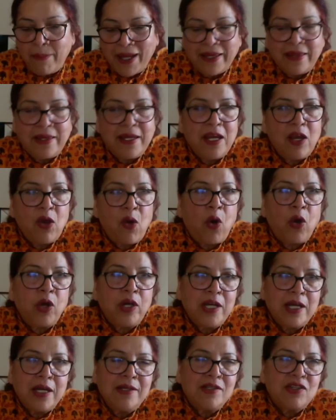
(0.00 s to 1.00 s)
but the
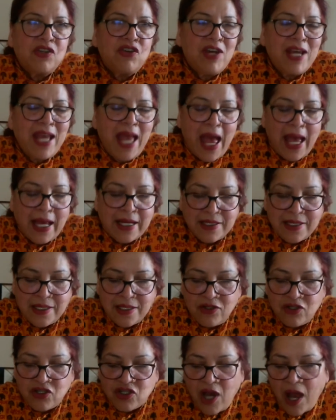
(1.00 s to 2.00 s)
audience
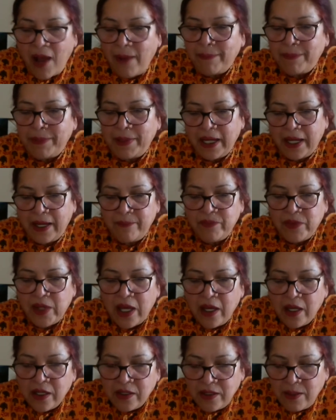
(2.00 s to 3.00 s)
reacted sharply.
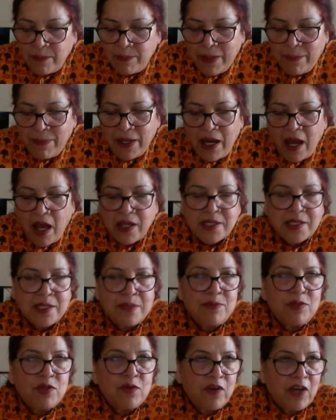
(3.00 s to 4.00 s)
The people
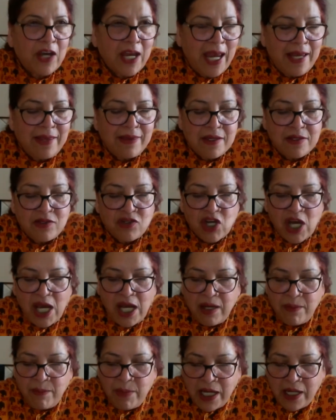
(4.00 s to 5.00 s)
asked him to vacate the
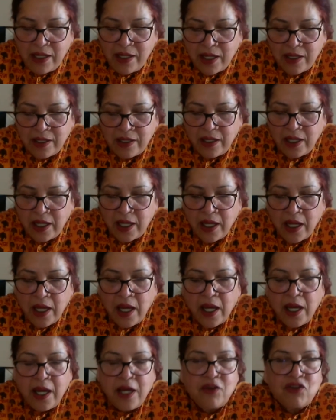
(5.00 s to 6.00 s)
chair immediately.
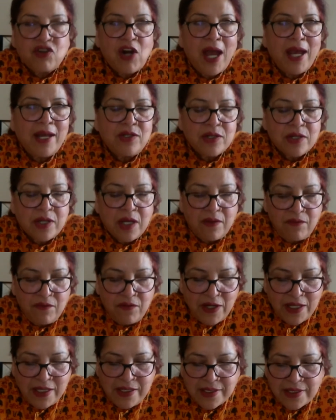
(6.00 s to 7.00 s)
He tried to
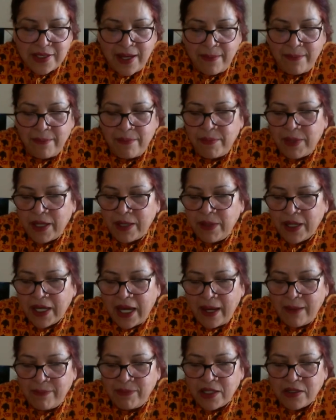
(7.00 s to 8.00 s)
convince them, but
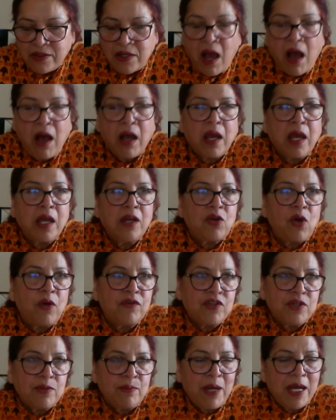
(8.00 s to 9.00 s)
became the target
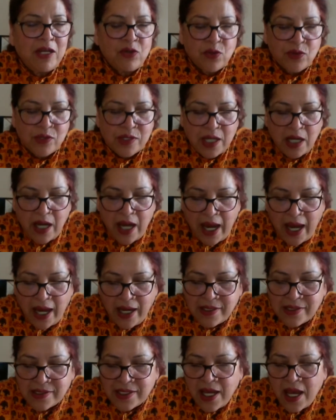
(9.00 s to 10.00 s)
of tomatoes and
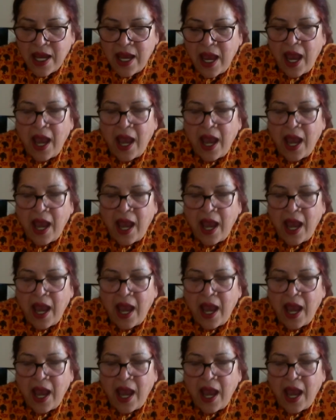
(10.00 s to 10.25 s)
eggs